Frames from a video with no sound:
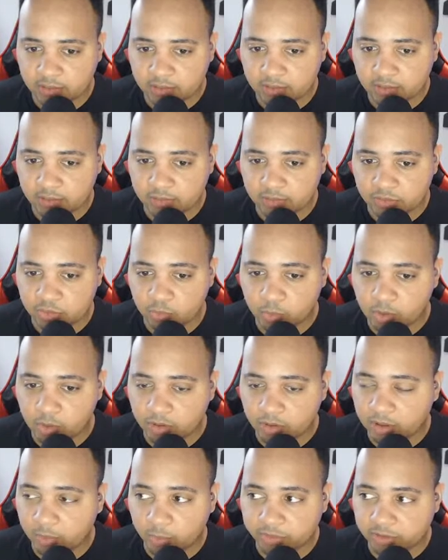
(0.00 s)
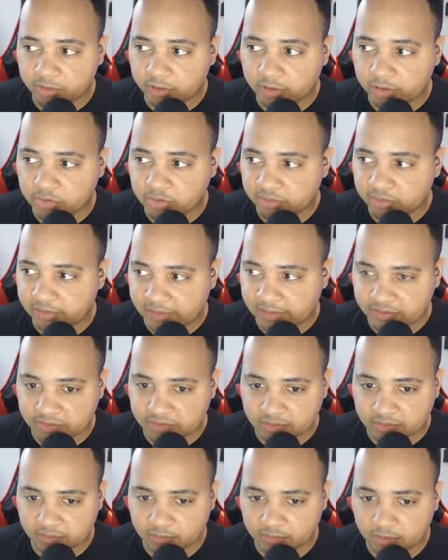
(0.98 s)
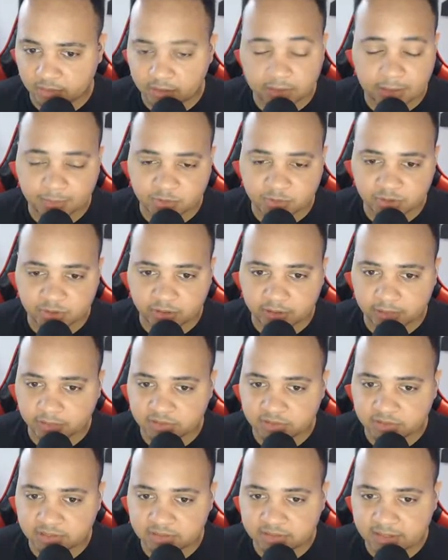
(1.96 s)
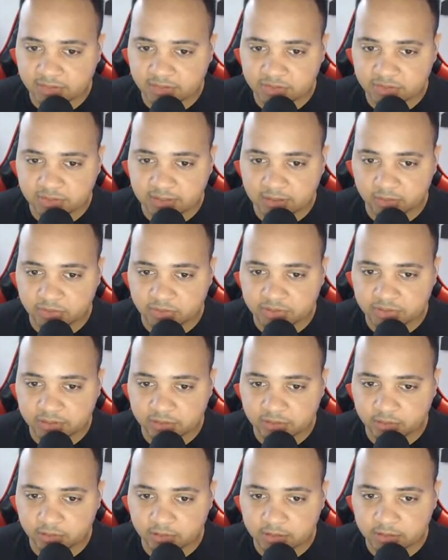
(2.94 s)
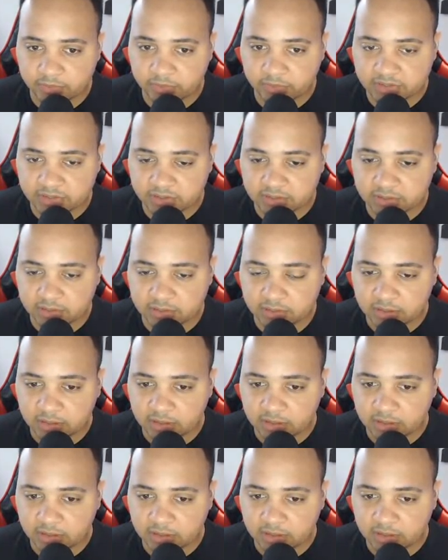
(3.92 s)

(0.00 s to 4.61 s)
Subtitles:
you woke up with $10,000 here invested.